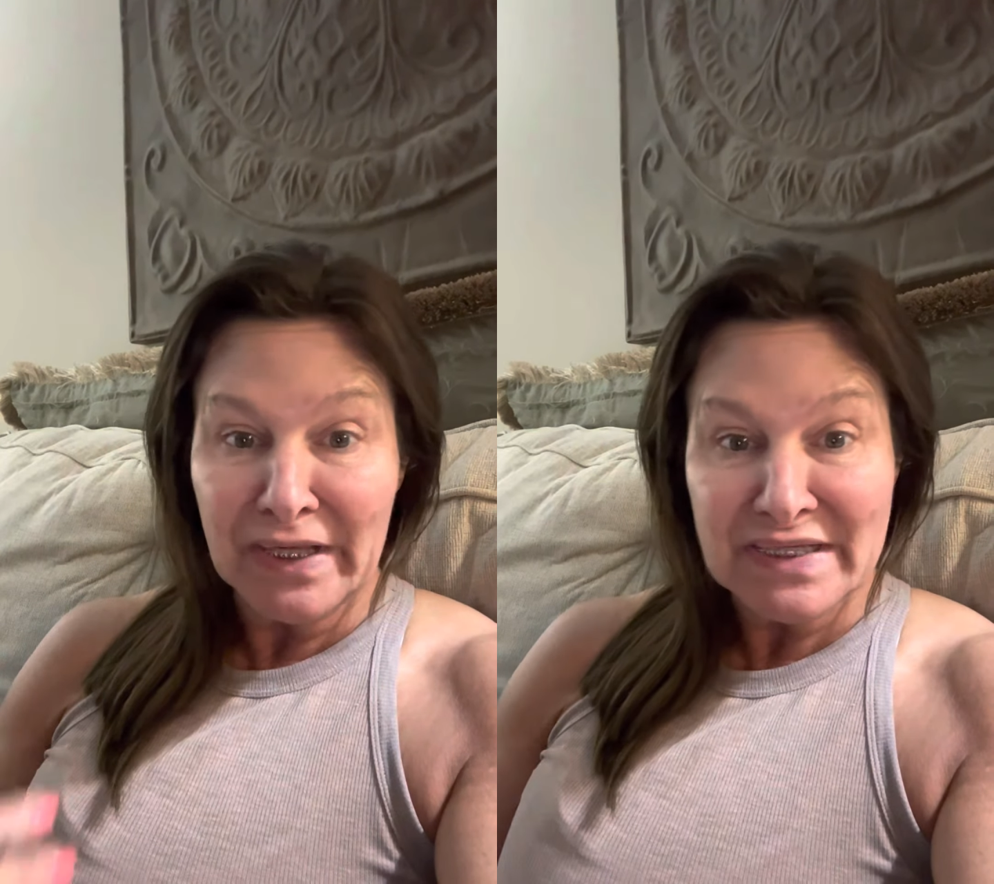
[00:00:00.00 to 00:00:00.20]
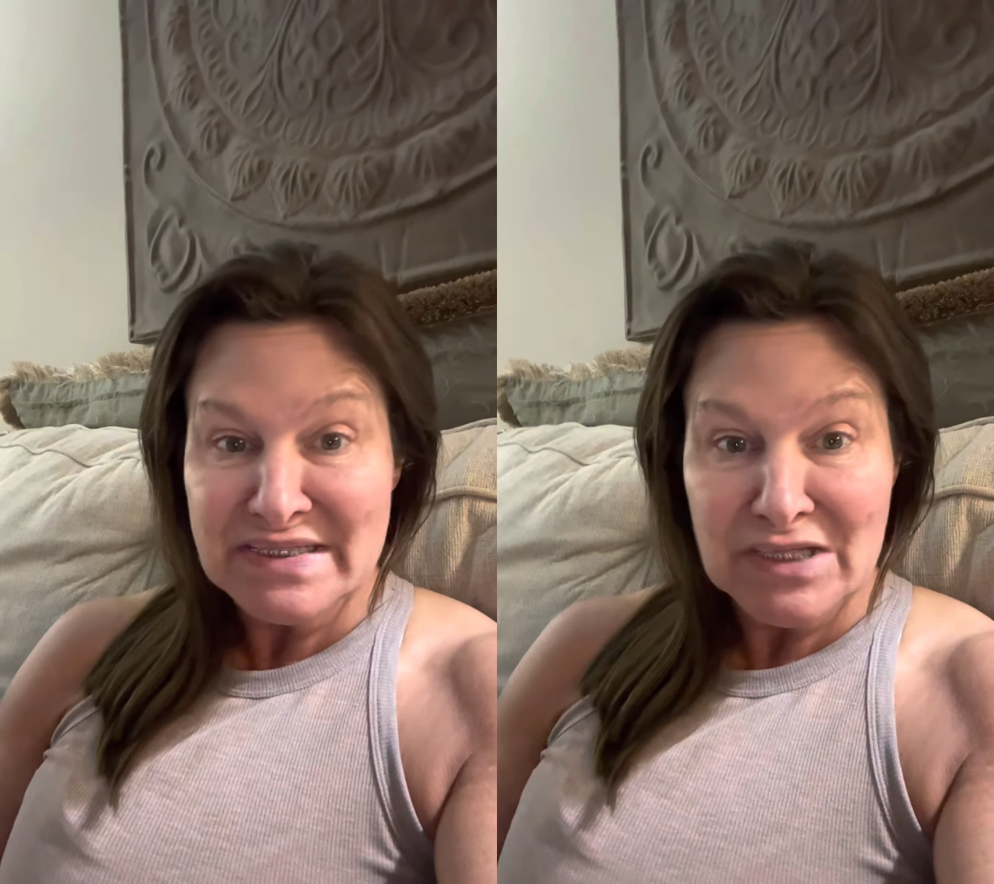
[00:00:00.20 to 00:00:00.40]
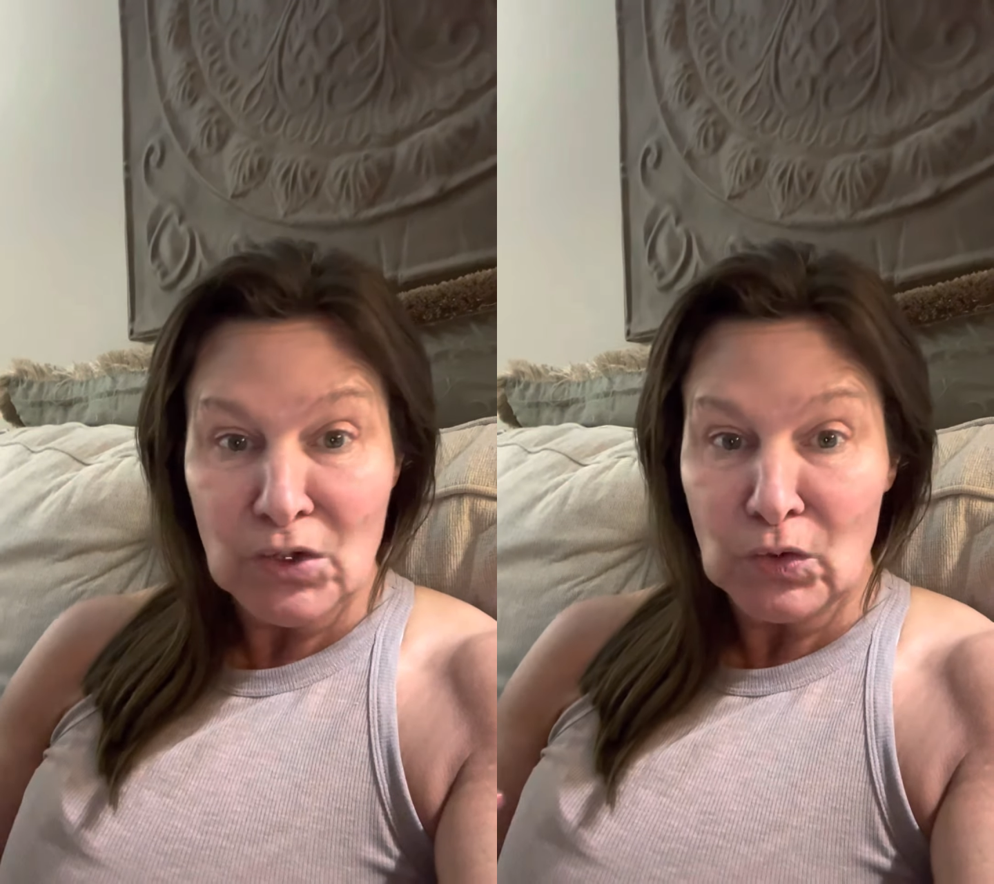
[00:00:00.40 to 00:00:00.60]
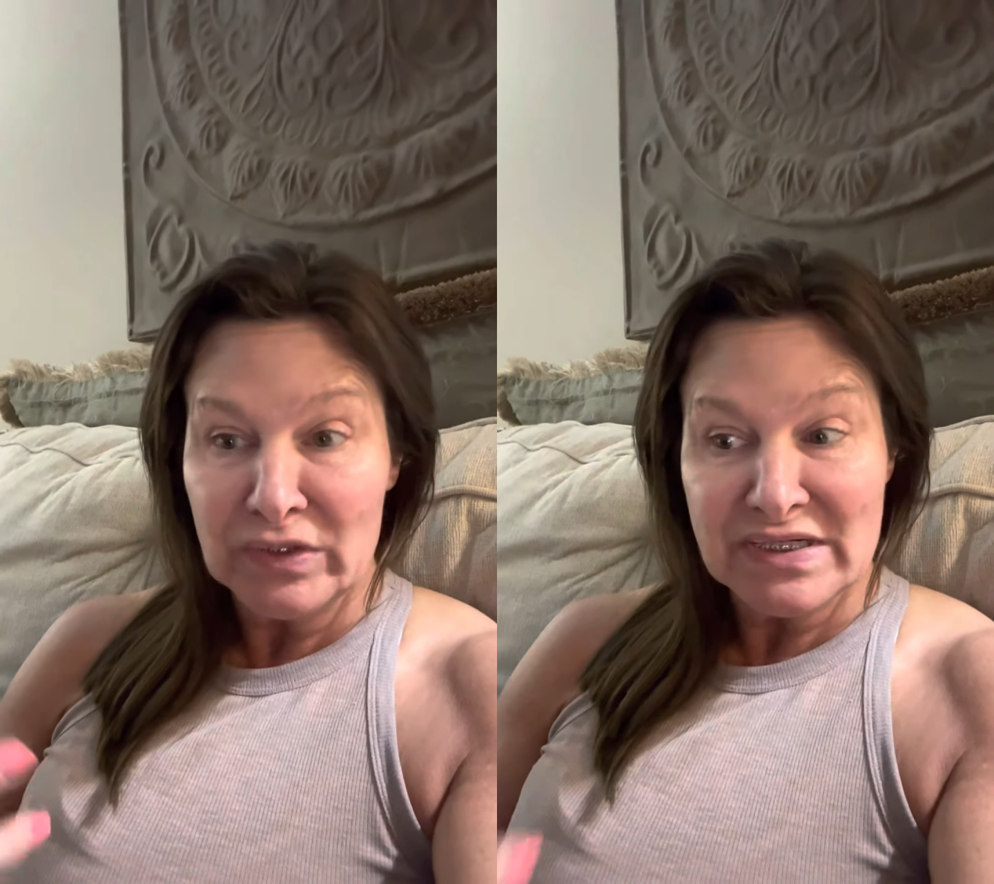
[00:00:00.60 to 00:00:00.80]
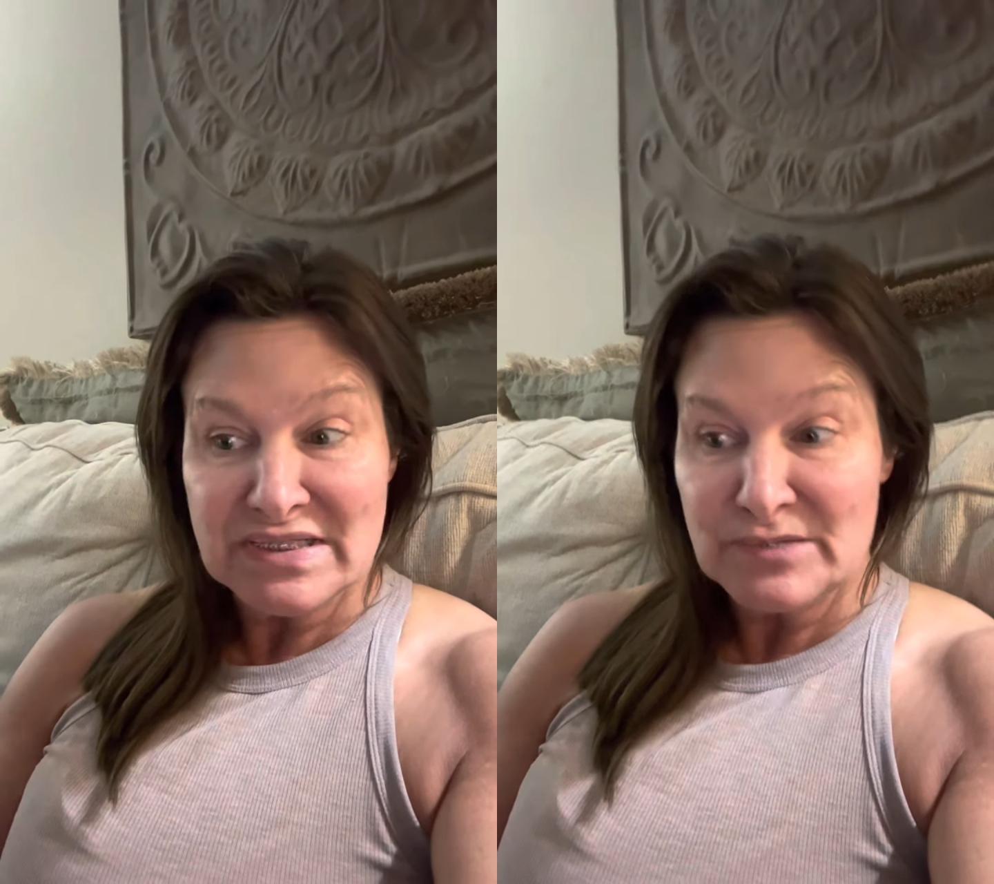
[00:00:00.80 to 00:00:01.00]
a soul and
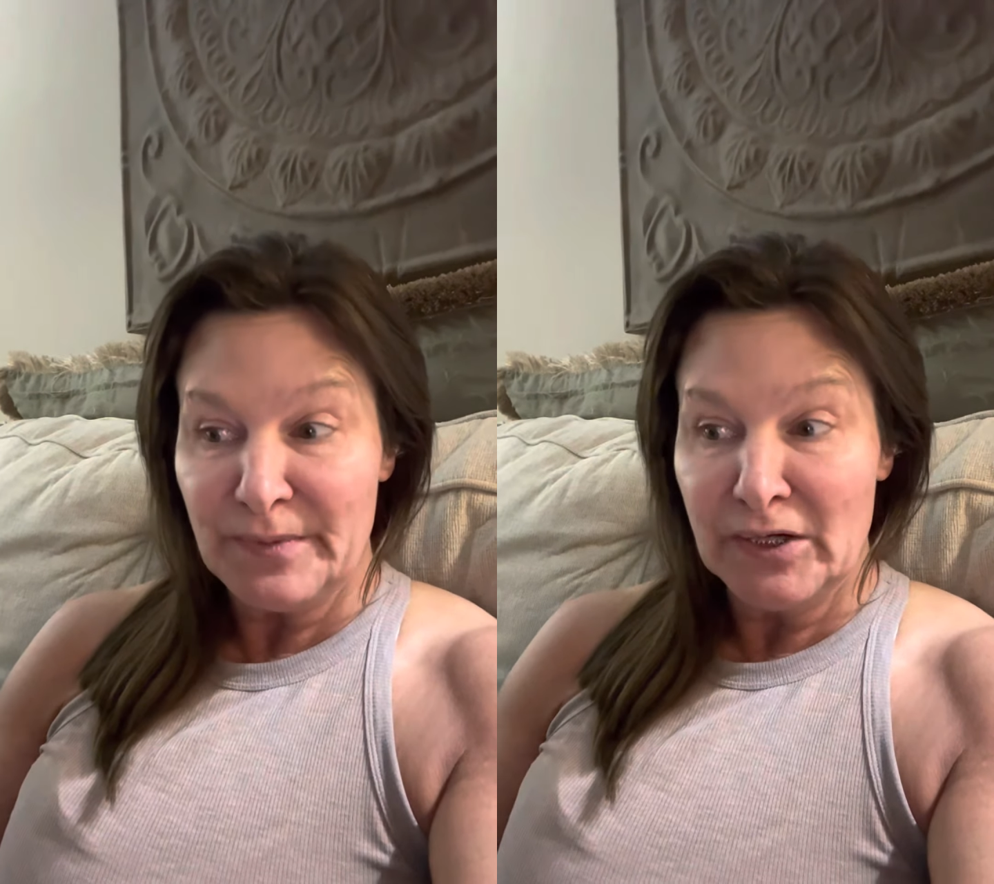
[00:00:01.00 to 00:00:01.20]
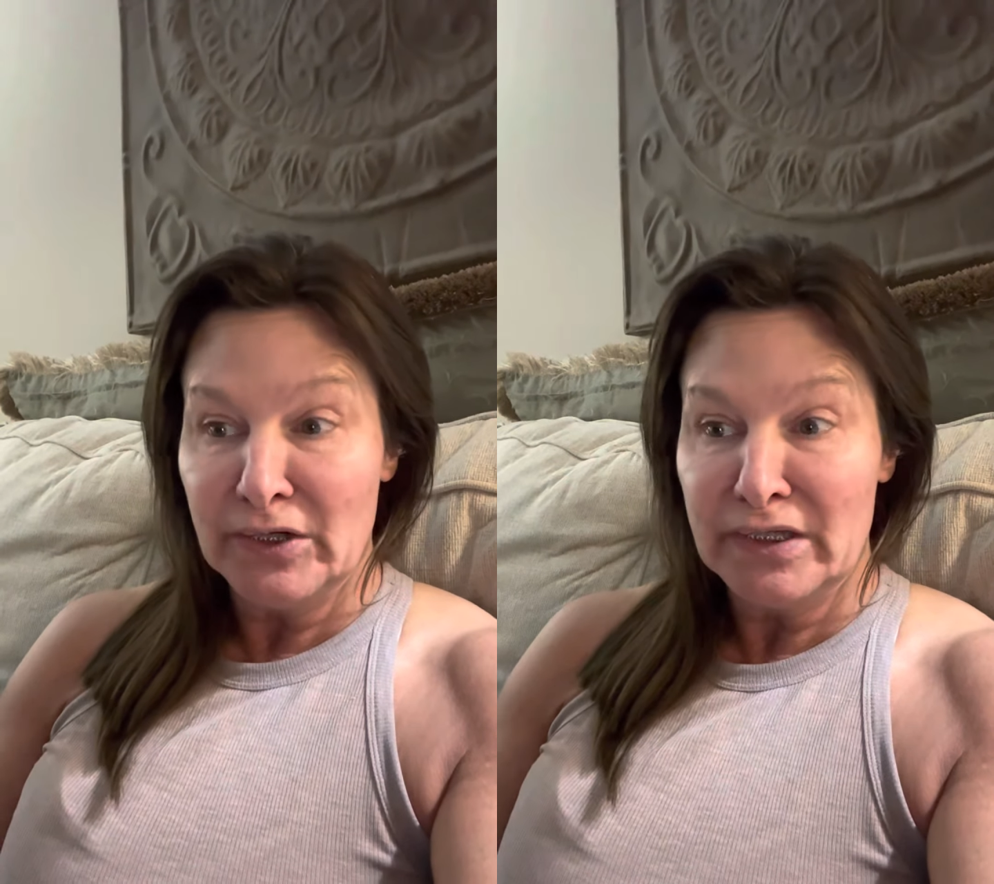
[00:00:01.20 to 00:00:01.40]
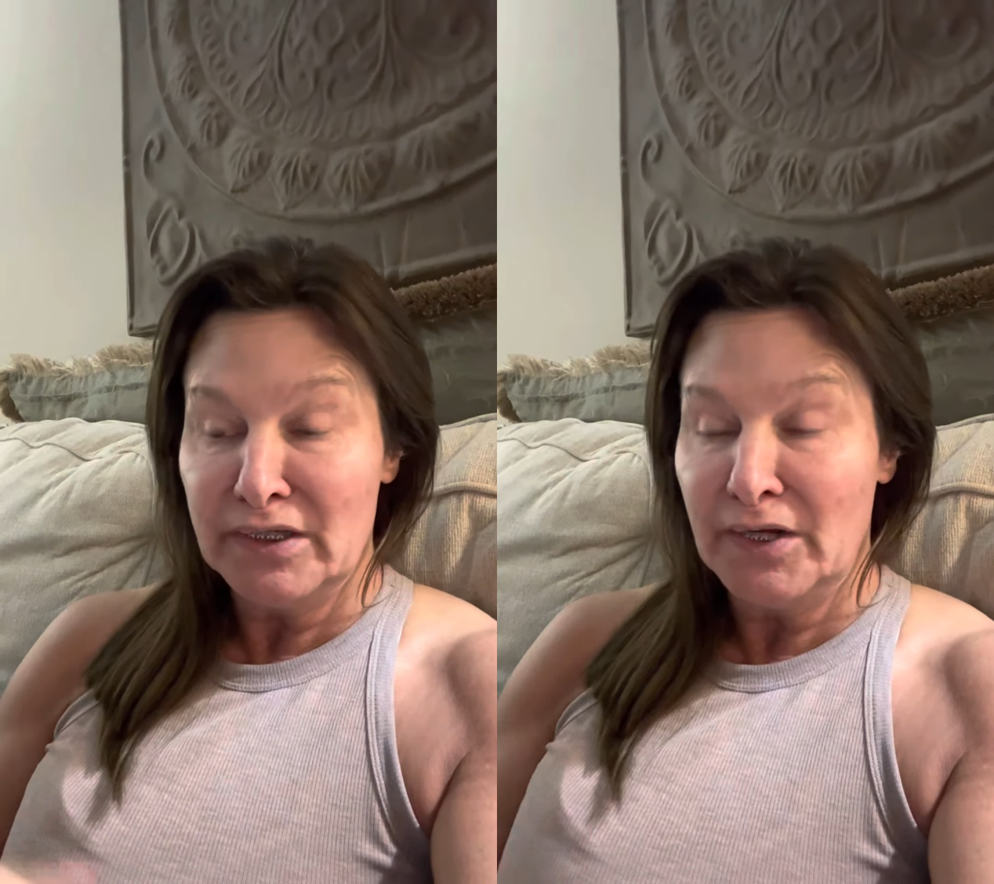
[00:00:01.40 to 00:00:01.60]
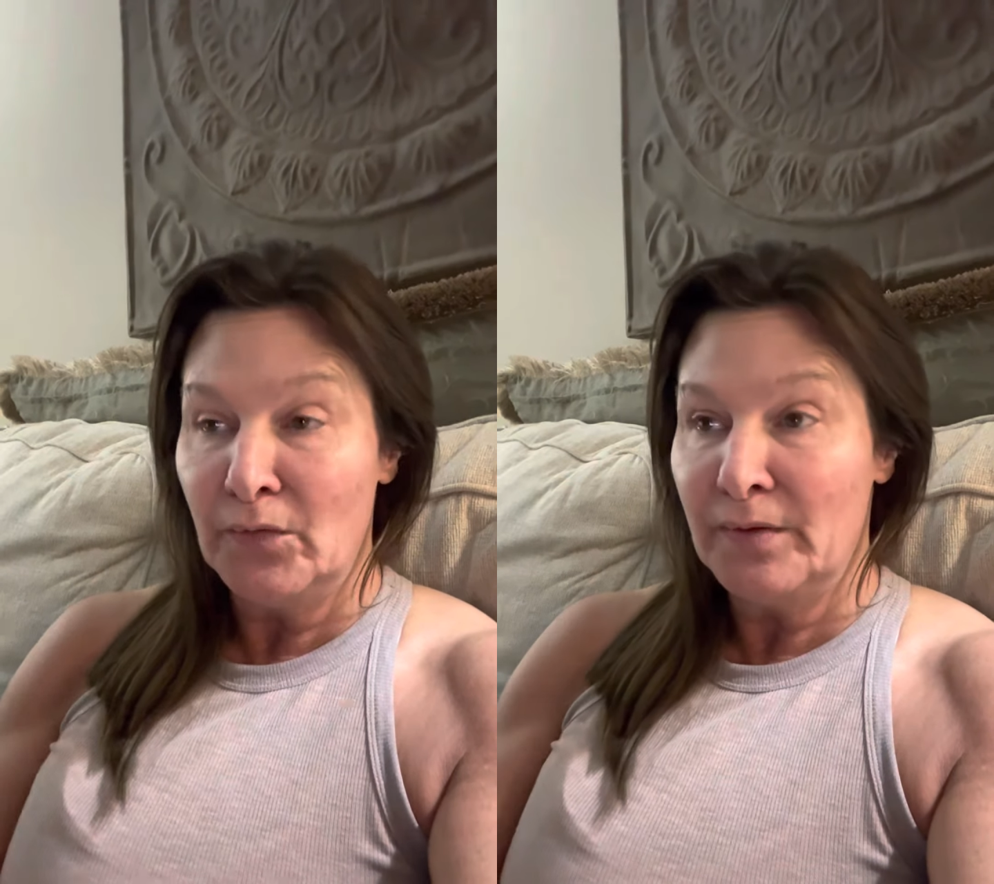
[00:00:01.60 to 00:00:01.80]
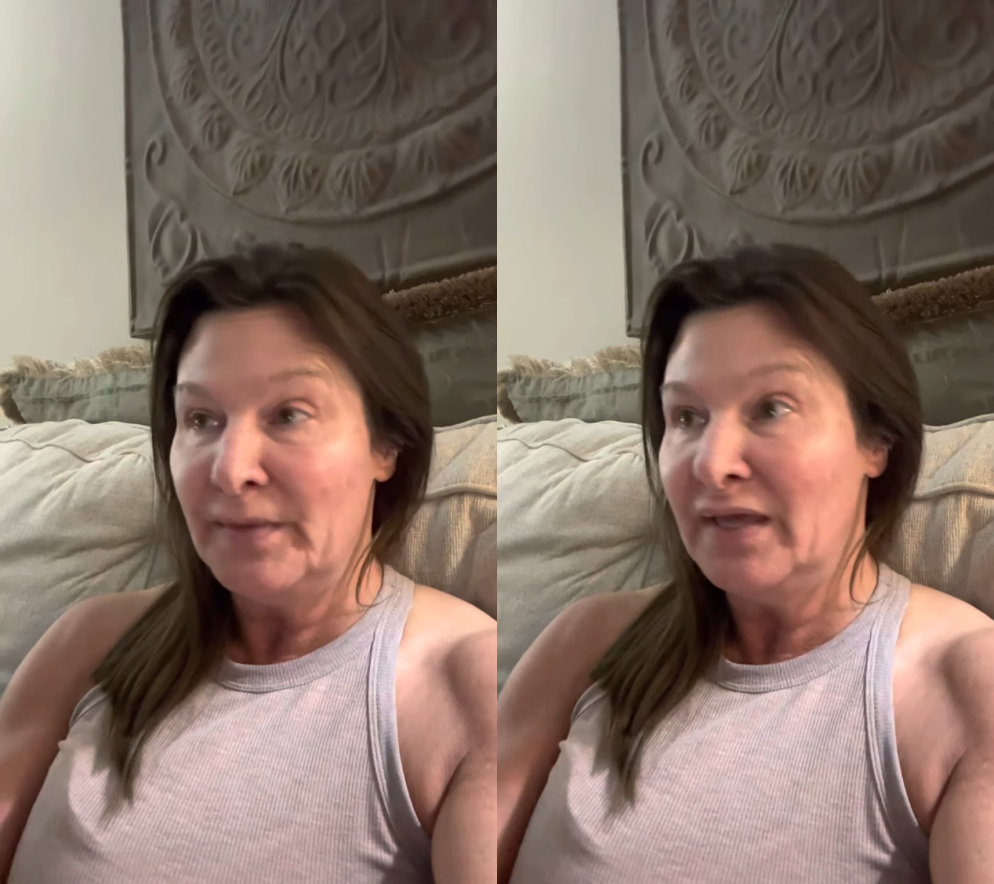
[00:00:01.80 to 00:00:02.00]
a spirit, you know what I
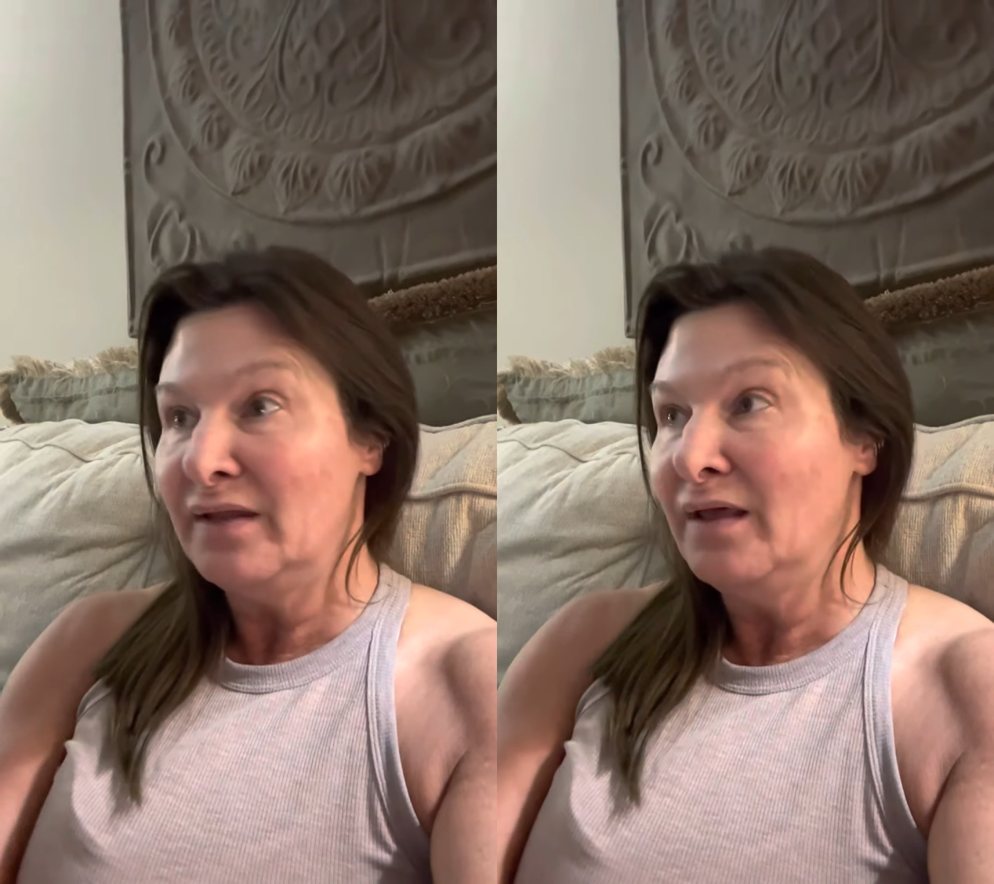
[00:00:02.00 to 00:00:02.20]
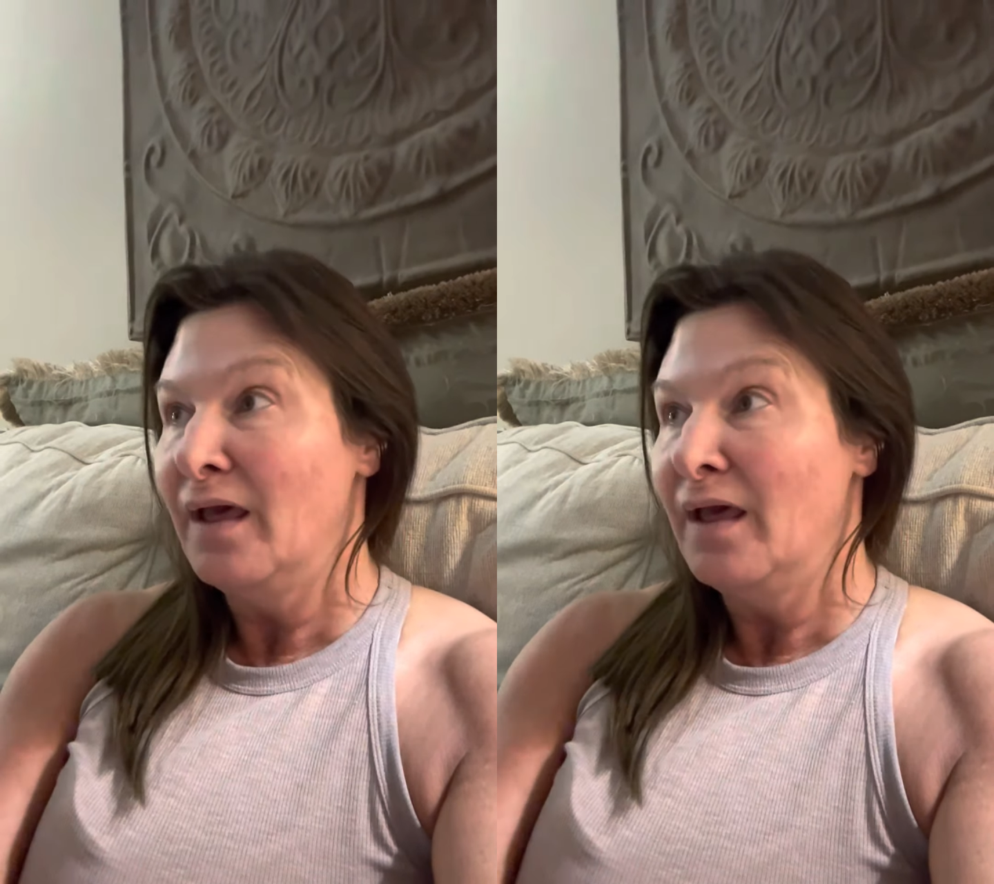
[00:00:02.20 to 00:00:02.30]
mean?